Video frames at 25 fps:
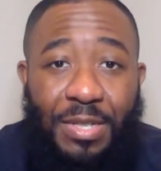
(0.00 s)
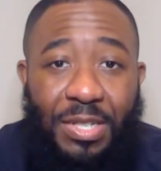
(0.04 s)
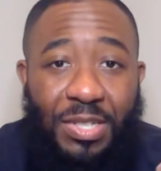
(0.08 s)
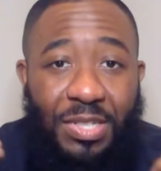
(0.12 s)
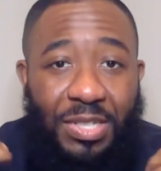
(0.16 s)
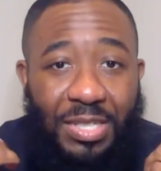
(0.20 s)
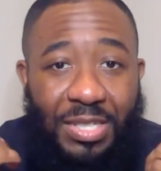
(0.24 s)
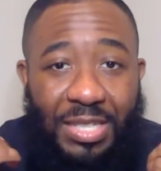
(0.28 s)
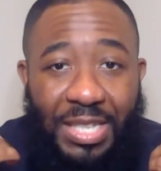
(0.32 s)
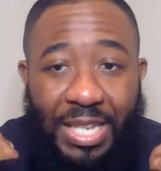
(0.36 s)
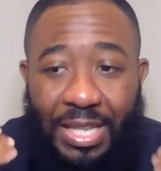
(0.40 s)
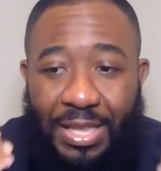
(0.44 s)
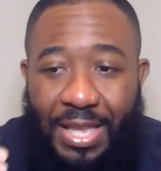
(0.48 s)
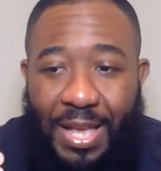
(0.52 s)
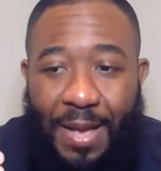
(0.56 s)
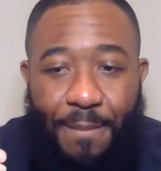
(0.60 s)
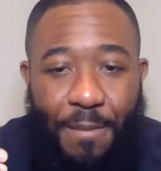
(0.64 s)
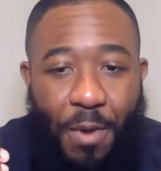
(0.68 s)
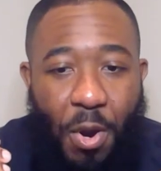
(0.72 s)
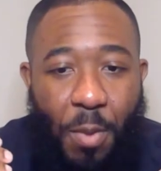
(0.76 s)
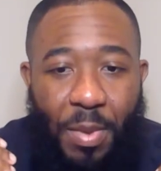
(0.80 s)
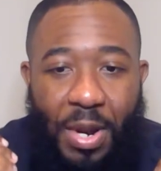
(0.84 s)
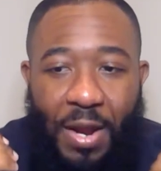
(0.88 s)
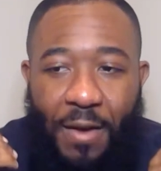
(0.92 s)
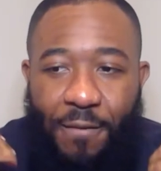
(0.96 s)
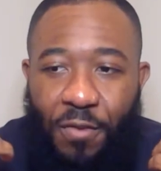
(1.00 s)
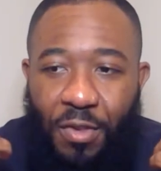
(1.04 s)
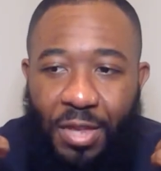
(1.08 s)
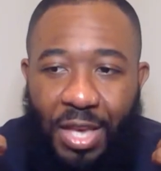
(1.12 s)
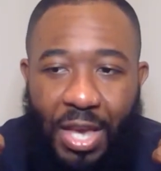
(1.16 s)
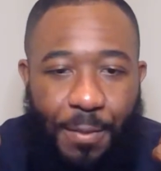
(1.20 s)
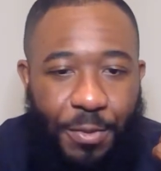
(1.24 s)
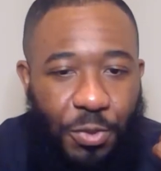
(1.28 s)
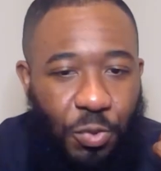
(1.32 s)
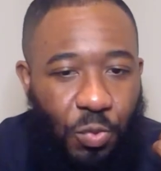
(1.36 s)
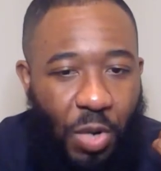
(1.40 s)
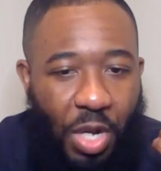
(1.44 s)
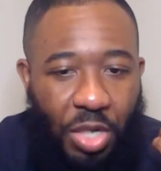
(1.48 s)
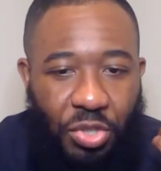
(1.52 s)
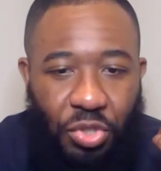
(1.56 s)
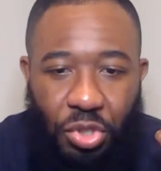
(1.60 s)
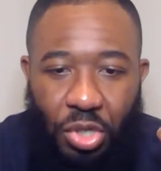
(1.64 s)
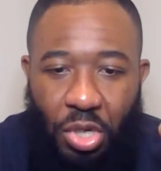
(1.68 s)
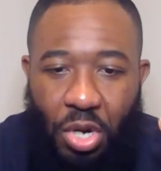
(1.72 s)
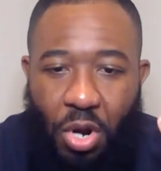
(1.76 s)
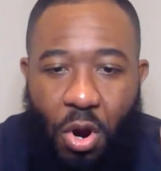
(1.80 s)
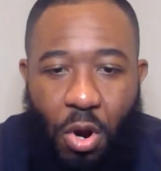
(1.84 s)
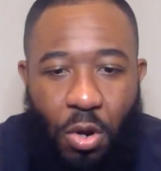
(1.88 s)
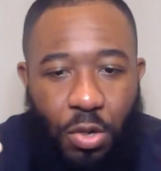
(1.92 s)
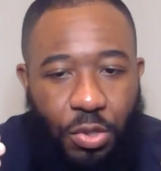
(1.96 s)
Just seeing that moment, I felt like I was watching a
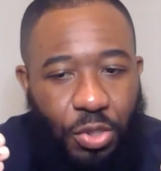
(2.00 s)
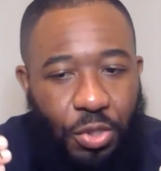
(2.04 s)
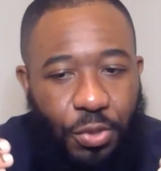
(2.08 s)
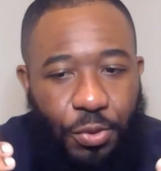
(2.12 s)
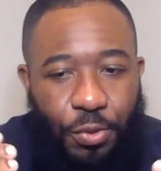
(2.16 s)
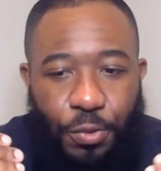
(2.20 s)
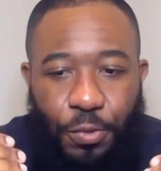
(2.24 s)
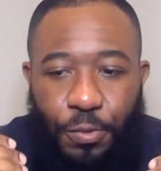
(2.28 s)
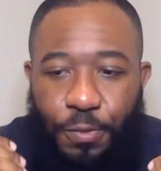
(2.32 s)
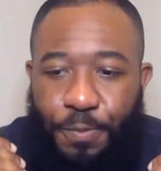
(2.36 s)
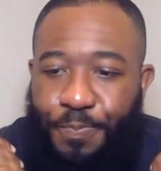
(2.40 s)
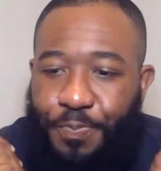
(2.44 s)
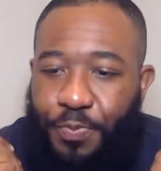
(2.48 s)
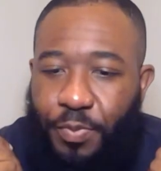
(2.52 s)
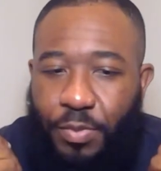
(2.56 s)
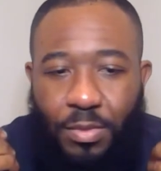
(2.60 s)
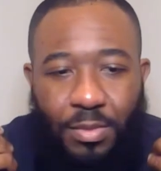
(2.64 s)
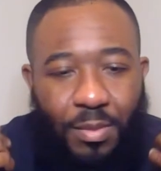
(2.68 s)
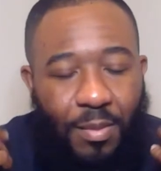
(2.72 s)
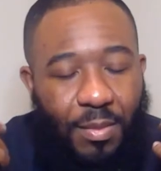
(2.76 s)
cartoon.